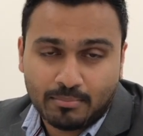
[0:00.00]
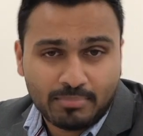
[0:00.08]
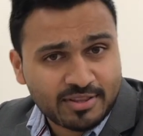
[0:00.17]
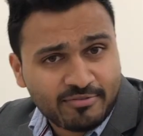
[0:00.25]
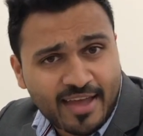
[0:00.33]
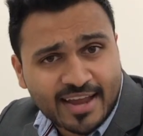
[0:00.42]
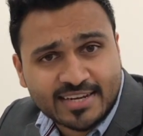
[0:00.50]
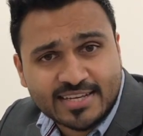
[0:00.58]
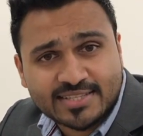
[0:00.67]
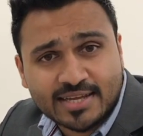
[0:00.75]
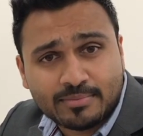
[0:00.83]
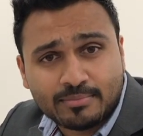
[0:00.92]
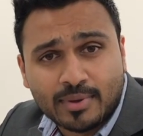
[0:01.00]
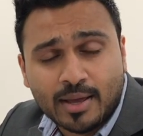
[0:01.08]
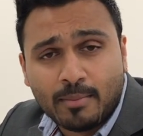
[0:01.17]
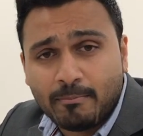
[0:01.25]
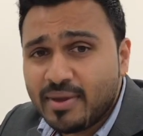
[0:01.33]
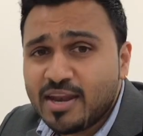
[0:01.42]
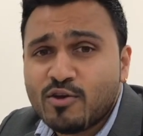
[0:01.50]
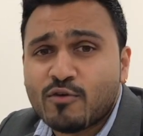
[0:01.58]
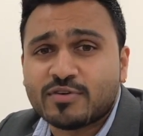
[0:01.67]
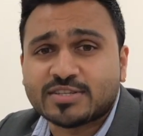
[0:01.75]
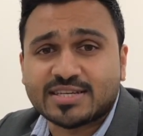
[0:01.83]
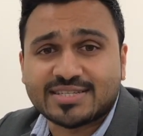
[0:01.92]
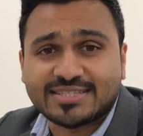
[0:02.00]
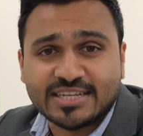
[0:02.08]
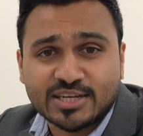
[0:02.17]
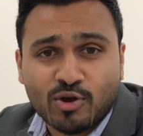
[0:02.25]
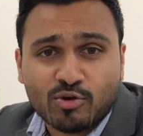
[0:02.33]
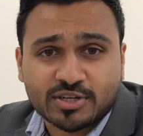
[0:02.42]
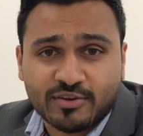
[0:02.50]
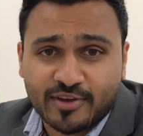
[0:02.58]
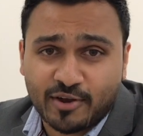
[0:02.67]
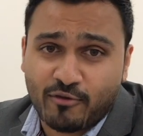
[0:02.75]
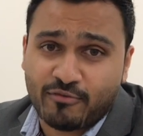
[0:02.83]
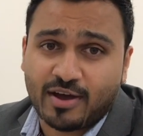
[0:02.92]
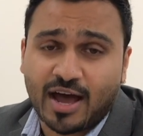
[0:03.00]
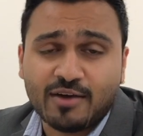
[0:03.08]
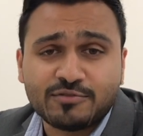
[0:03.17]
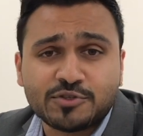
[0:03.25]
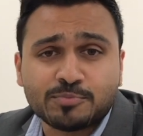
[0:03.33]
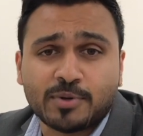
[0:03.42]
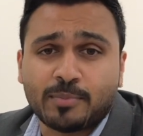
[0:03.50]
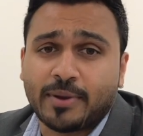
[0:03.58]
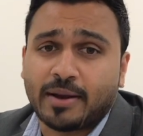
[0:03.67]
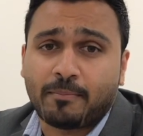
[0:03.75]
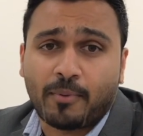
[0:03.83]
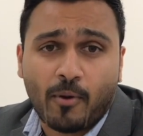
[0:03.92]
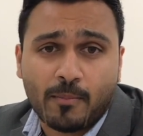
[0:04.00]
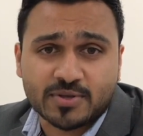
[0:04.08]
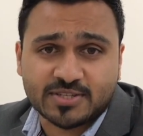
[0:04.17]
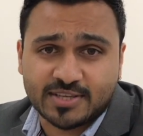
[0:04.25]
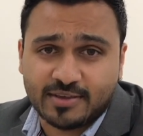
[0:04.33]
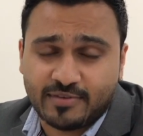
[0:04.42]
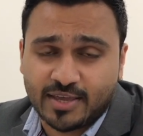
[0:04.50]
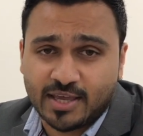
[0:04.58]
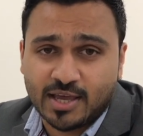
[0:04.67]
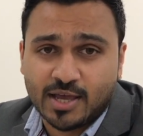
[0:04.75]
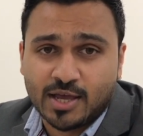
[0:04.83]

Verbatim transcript: But the fact is that many of us are still not aware of how to prepare a proper CV